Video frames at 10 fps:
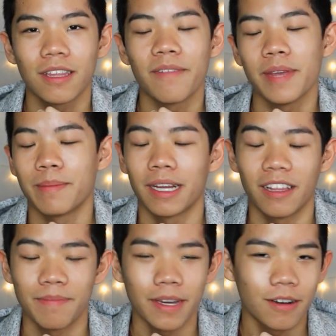that made my
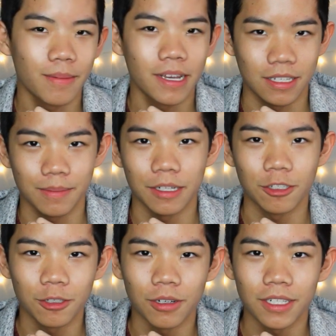life better because of being
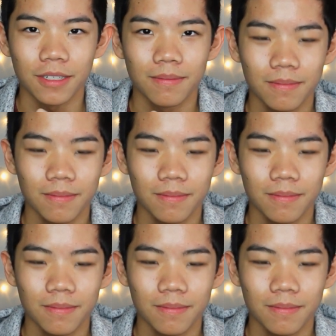short.